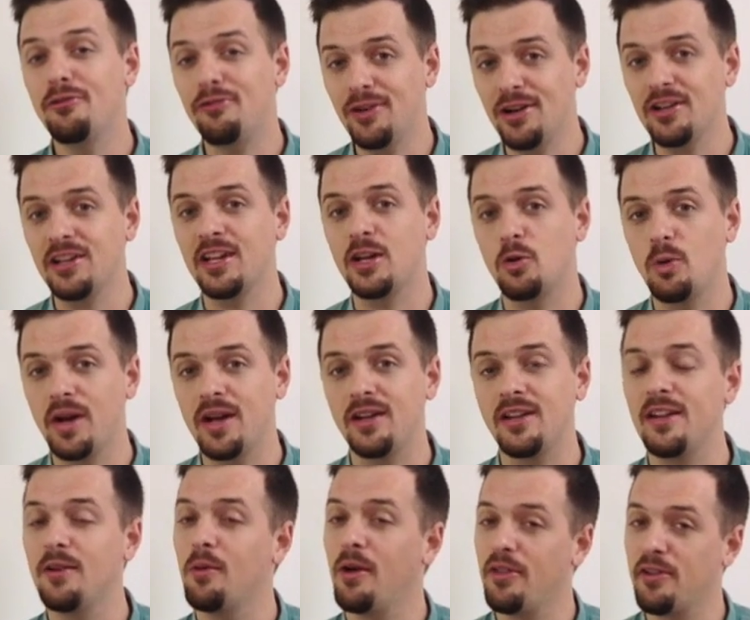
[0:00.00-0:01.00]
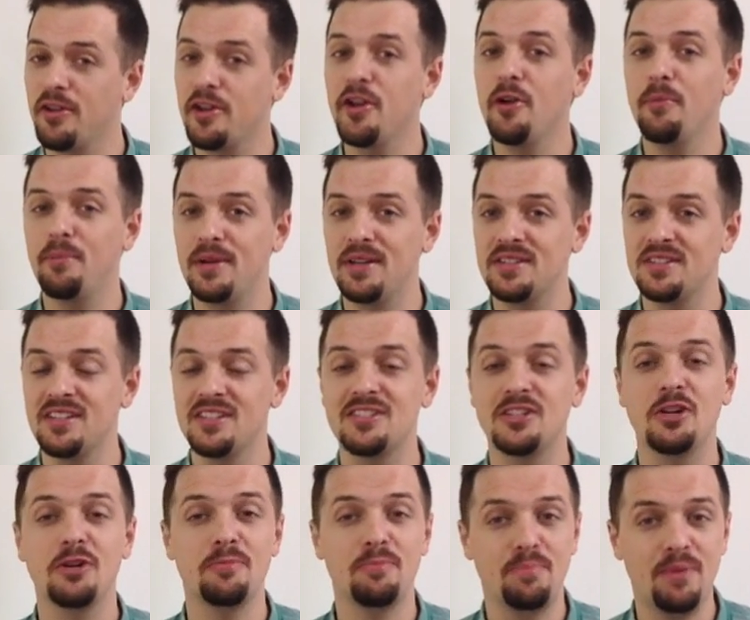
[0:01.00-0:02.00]
fairly quickly whether your business
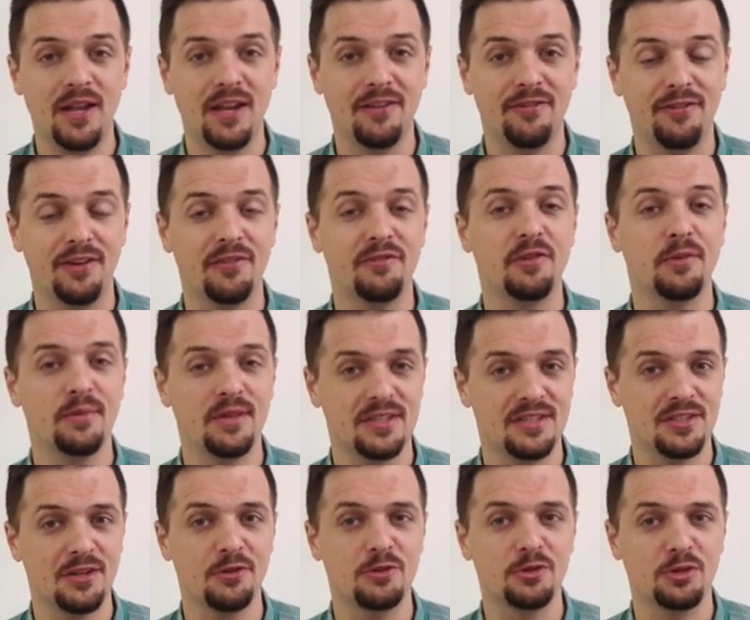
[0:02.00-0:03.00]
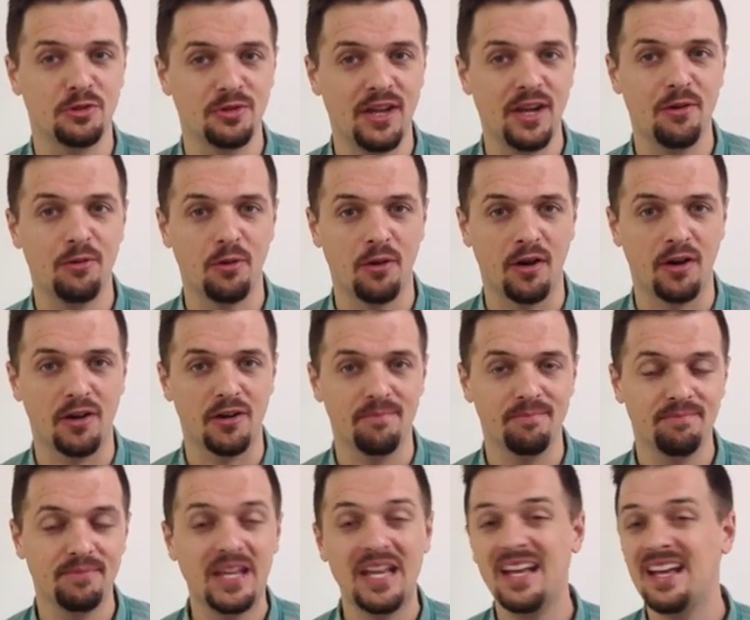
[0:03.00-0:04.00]
could benefit from this social network.
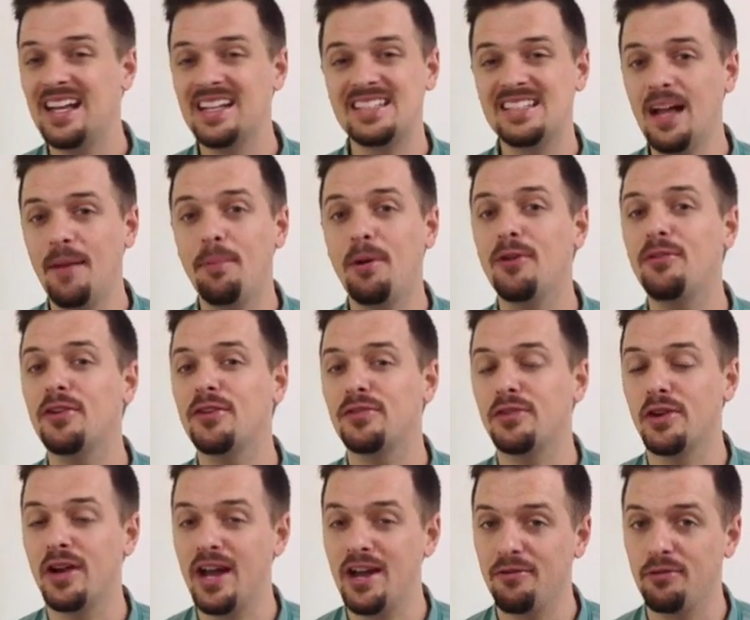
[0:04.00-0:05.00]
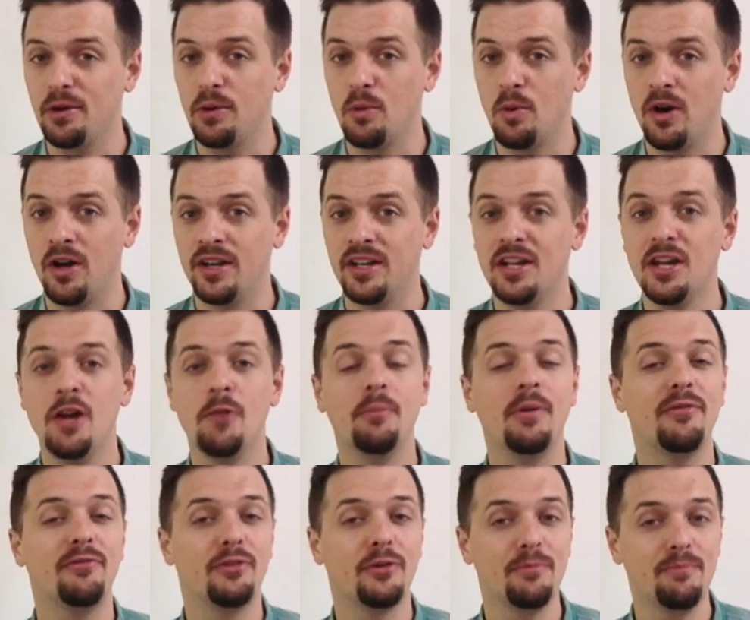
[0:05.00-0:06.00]
It's not perfect for everyone,
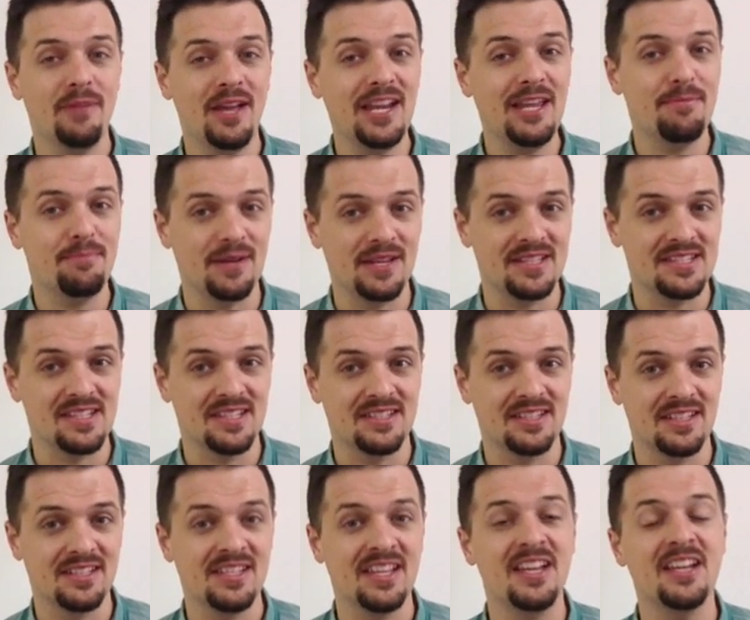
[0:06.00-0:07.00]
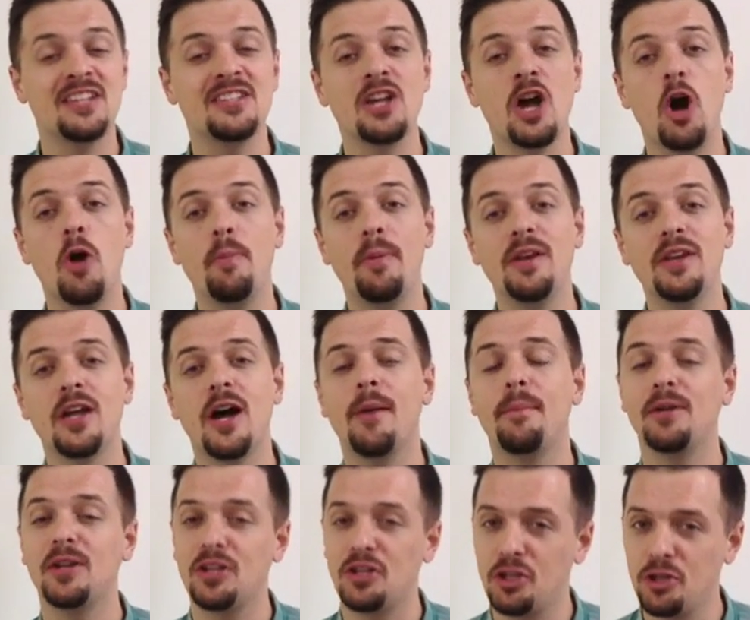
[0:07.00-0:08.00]
but for many businesses, it has opened up
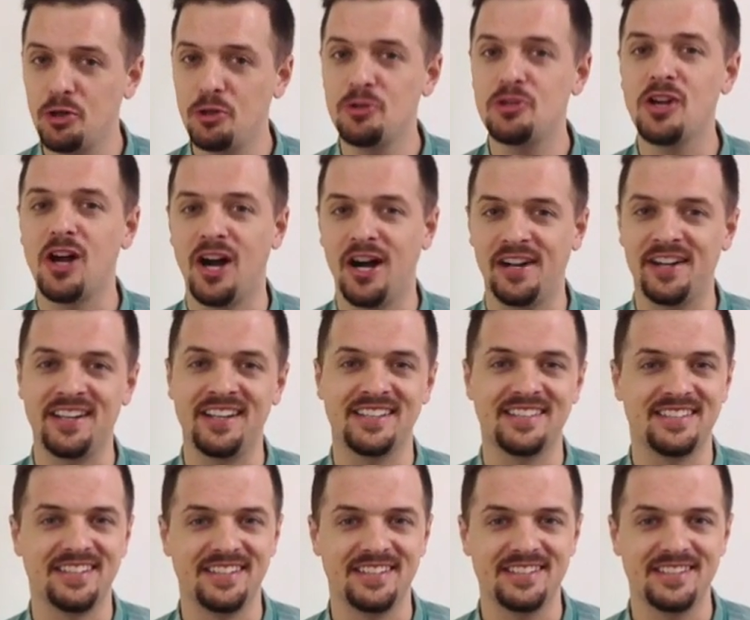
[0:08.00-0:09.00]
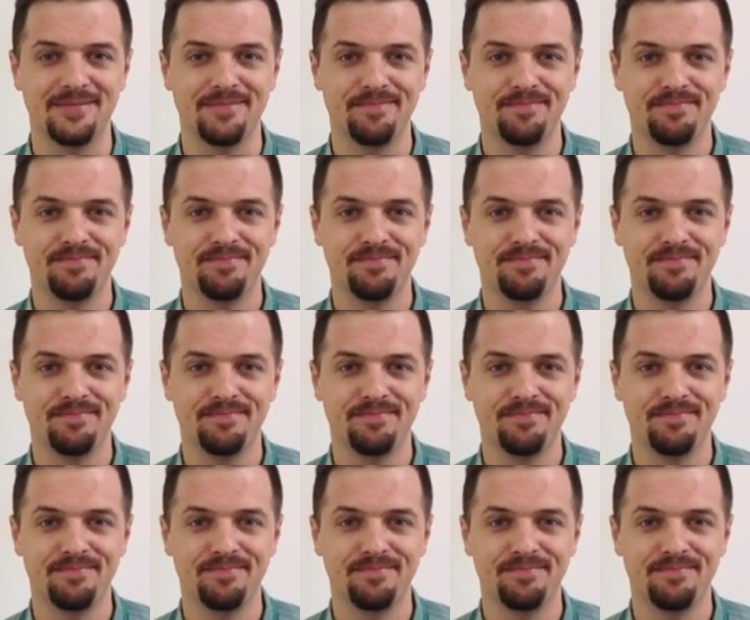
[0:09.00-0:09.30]
huge audiences.